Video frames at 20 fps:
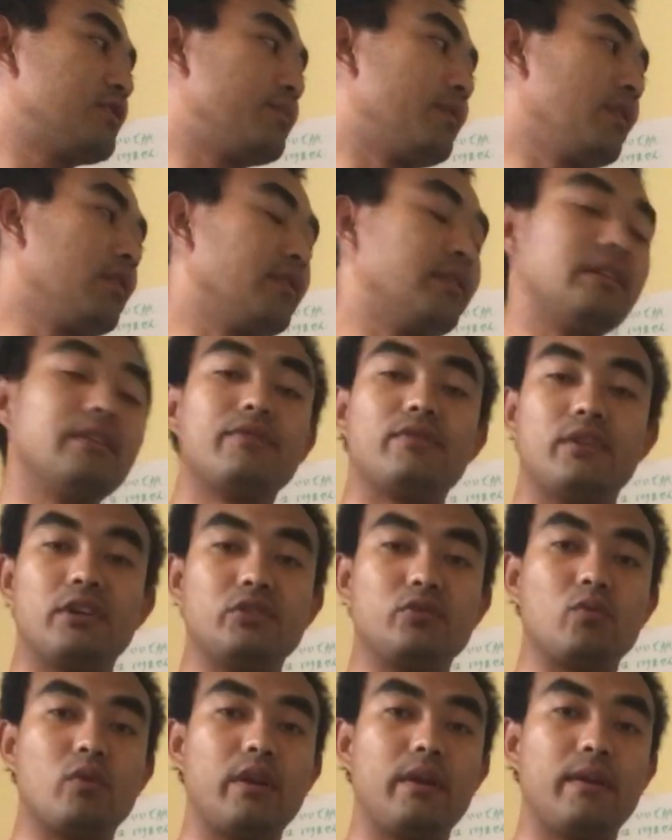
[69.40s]
smaller than the
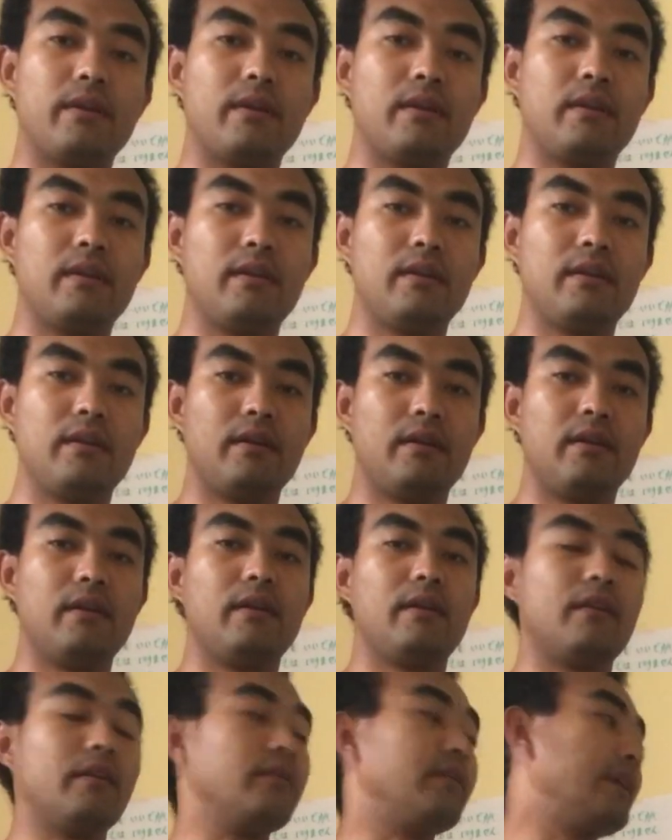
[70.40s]
first one,
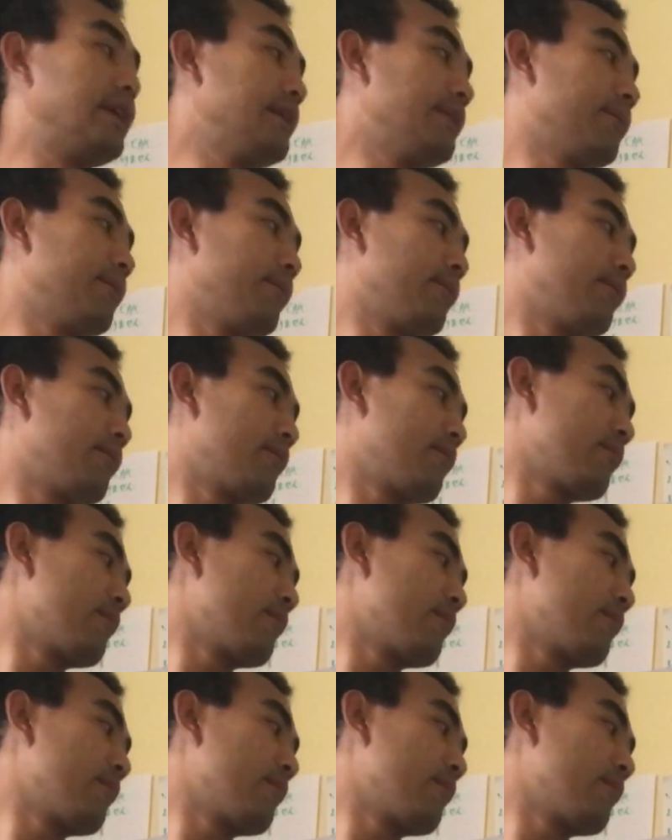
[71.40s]
right?